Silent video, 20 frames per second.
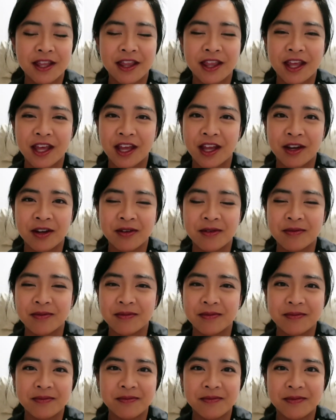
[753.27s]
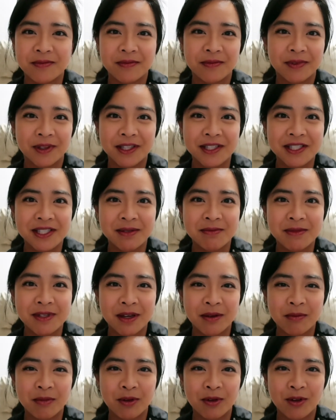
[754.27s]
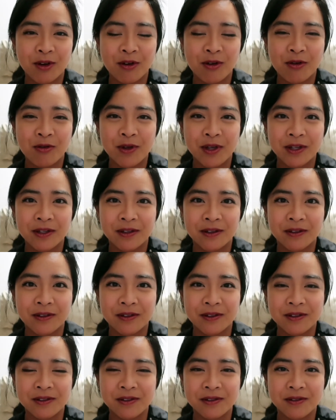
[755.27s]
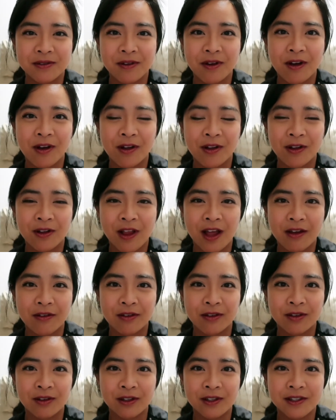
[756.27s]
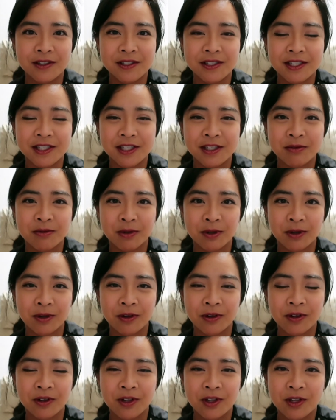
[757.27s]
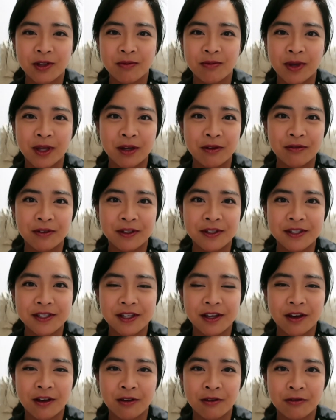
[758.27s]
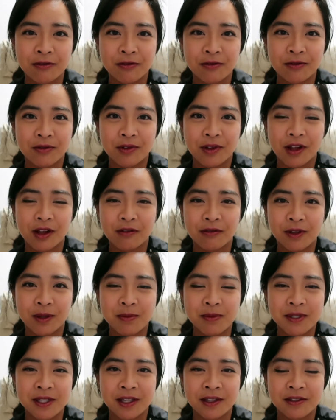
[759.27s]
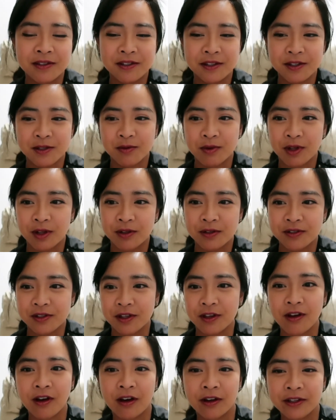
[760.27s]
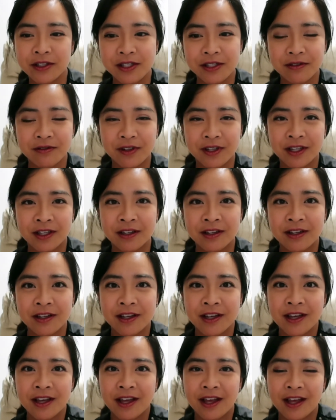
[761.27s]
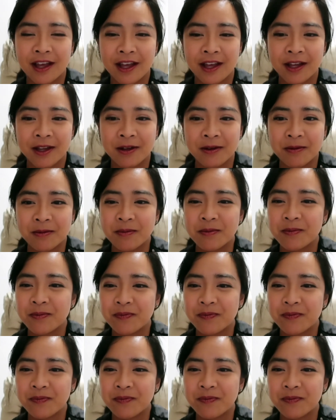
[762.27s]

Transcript: then list them down below. We can all have a look and see what are benefits of LipSense as well as the cons of it. And